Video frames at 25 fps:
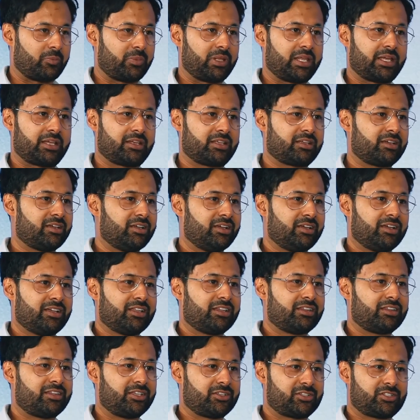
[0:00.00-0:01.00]
complaining.
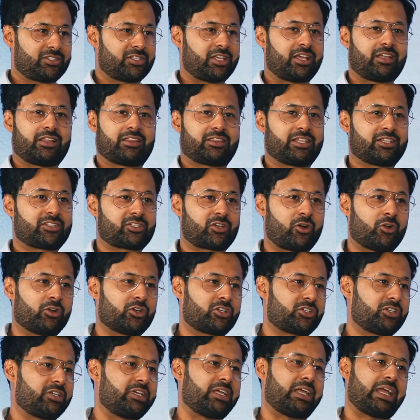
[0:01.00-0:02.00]
This
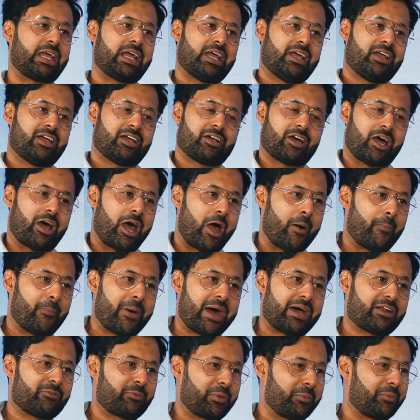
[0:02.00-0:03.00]
country, how
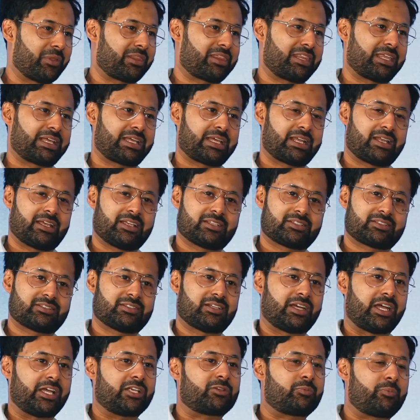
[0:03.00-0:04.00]
bad do people think it is?
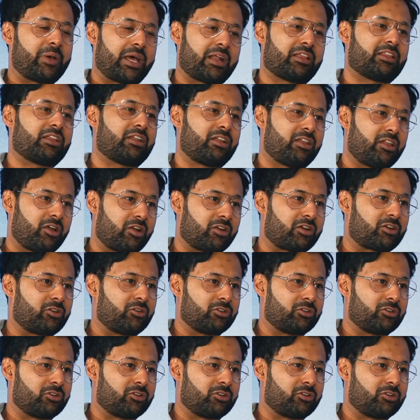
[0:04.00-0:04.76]
It's better than a lot of